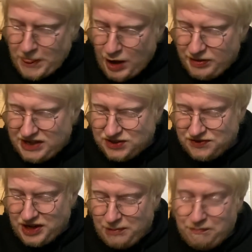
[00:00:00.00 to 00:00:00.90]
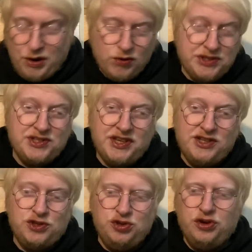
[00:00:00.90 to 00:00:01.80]
because of a Boris the
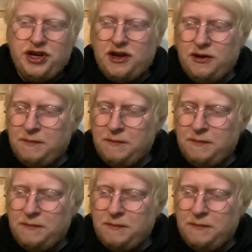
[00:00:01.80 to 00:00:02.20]
Destroyer.